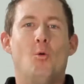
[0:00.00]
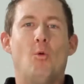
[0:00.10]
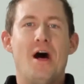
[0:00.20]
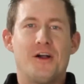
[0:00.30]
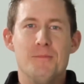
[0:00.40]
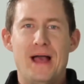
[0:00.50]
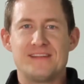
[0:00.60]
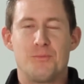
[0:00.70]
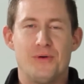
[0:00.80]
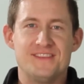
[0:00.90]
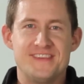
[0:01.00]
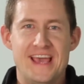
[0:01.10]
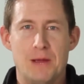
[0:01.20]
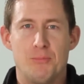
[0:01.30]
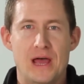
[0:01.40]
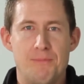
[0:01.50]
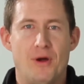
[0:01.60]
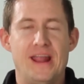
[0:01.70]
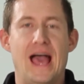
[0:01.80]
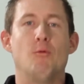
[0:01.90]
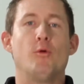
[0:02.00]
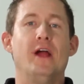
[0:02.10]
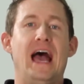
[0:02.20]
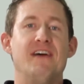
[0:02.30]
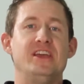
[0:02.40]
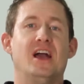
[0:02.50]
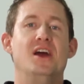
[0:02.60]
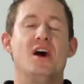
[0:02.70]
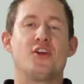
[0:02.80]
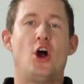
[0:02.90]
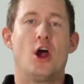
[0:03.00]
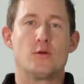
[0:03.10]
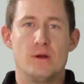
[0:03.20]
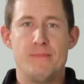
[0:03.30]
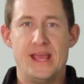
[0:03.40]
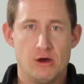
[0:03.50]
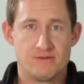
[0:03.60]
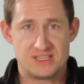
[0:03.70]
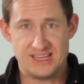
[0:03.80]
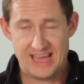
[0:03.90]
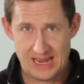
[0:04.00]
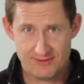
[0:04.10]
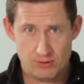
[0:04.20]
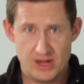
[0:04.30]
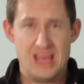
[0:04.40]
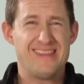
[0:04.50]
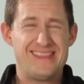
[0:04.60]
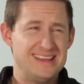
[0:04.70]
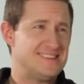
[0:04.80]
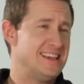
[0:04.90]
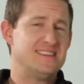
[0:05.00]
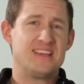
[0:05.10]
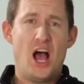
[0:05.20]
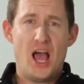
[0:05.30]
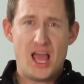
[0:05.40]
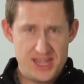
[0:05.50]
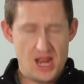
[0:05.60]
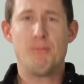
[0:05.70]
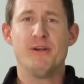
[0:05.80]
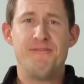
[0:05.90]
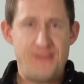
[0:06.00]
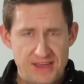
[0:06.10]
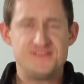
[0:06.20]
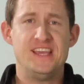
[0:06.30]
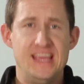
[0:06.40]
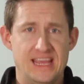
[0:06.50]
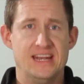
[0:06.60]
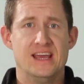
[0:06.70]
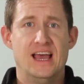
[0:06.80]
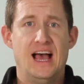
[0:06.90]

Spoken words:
Welcome back to Brent's Hang. I'm Brent Barnett. We're having another hardware makeover today, everyone. This is number 15.